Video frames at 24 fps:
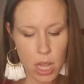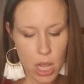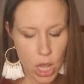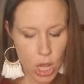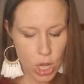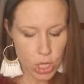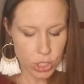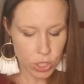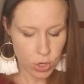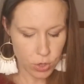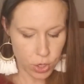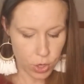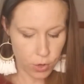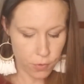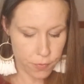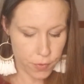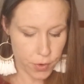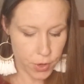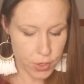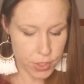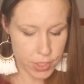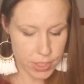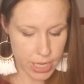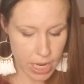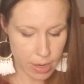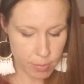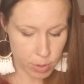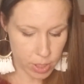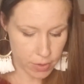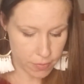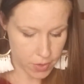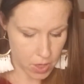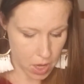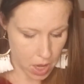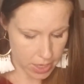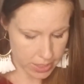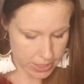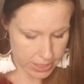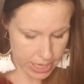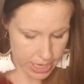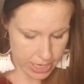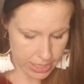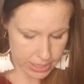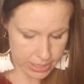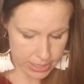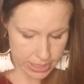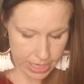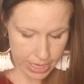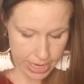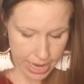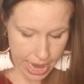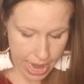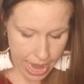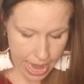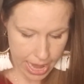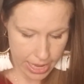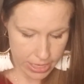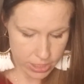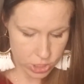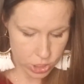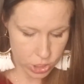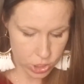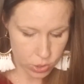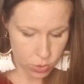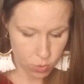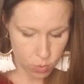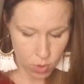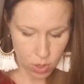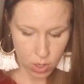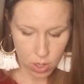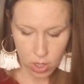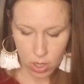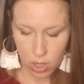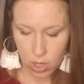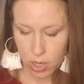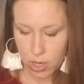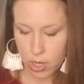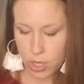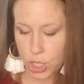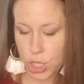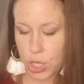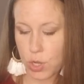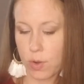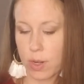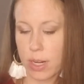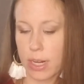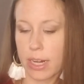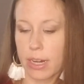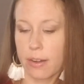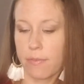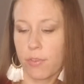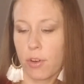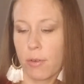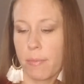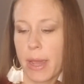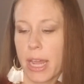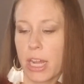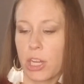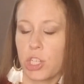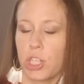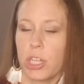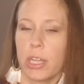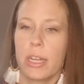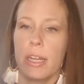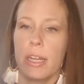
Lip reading: So your first table of contents, it has your unit information.